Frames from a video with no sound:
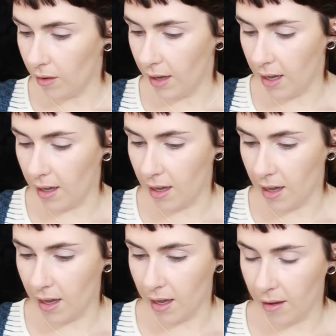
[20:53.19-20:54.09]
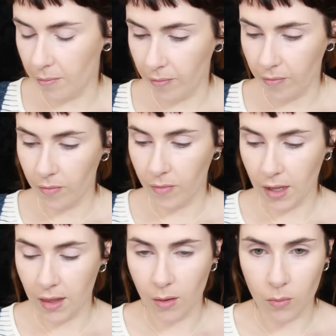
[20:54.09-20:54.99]
Okay, um,
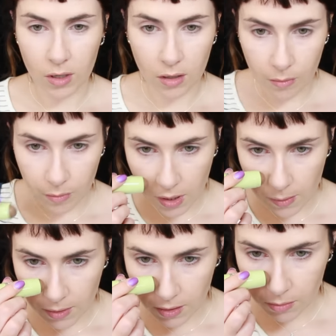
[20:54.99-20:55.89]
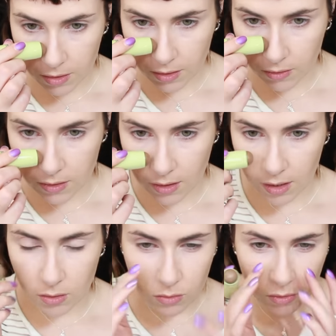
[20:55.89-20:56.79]
and then we'll pop a little bit down the
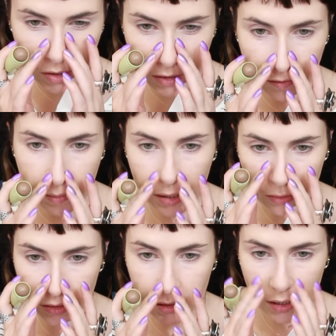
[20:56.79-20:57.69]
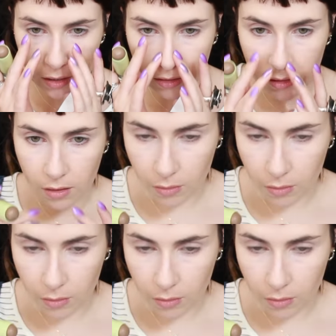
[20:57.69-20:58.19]
side. Oh, I shouldn't have powdered there.